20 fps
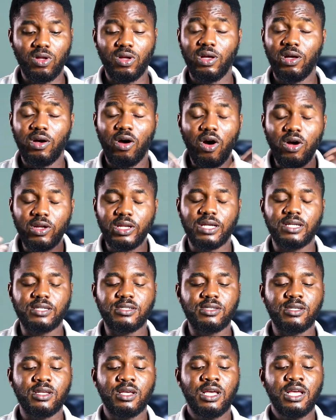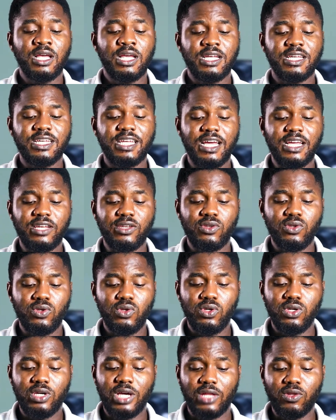others. Then
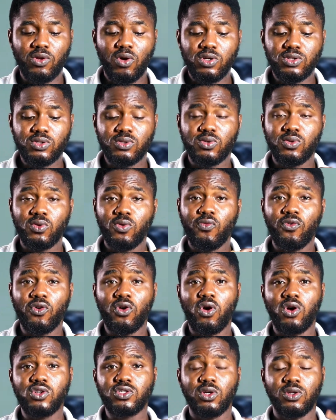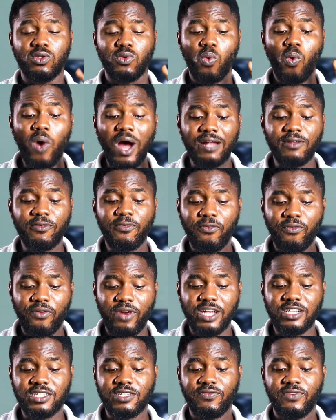you can also focus on 1
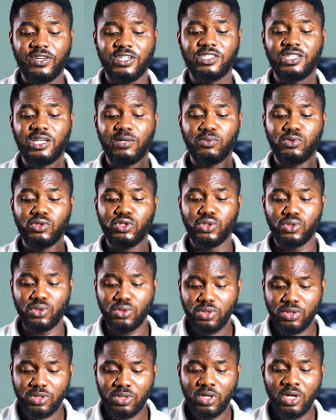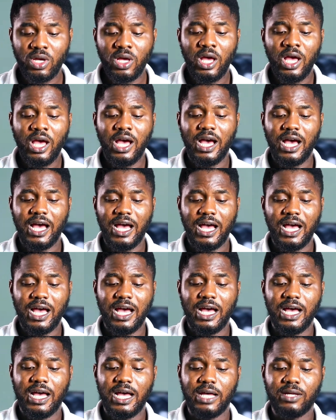fresh vegetable juice
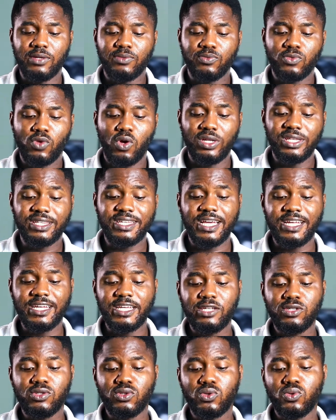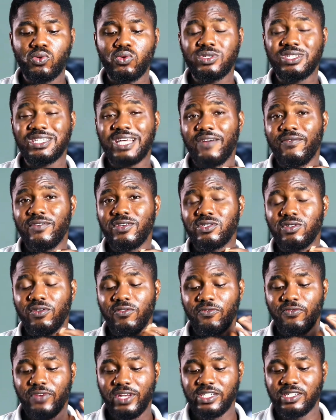containing 2 servings of
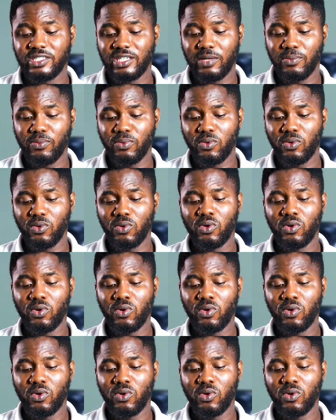vegetable